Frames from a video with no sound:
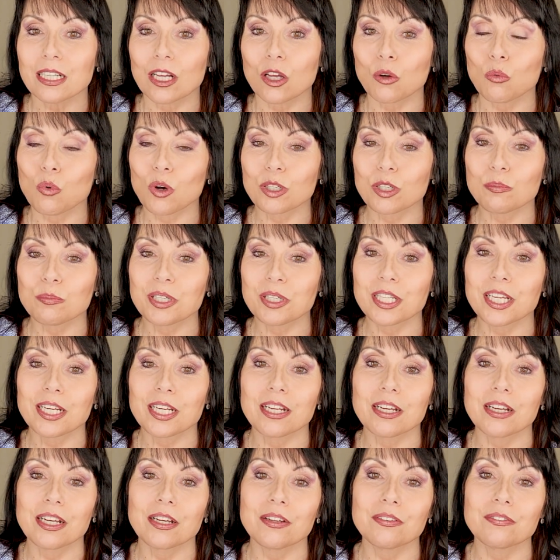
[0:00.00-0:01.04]
a one
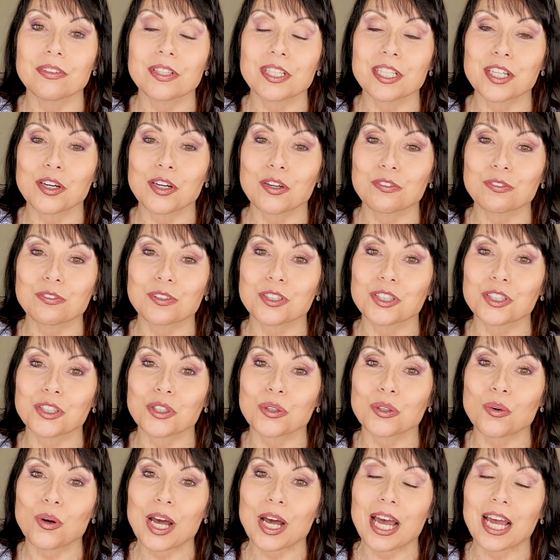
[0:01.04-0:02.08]
minute video for
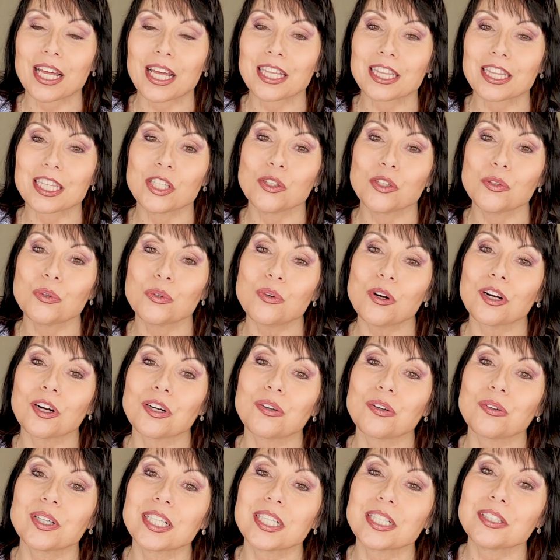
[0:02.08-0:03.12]
you and you are
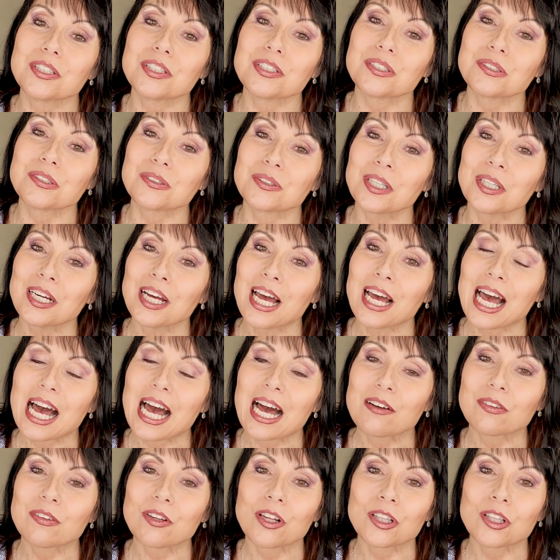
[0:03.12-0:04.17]
going to
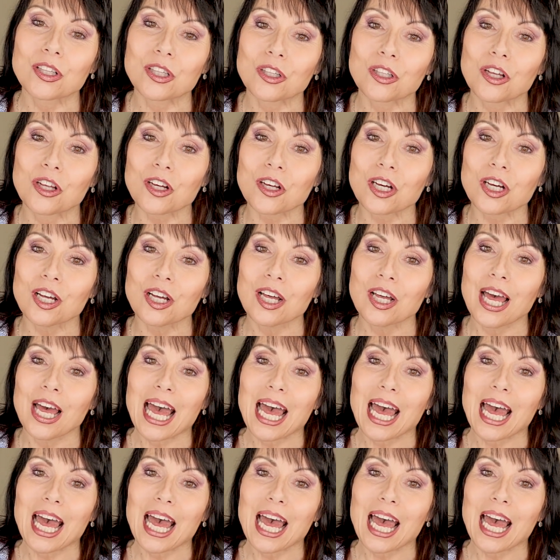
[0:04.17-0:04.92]
have a look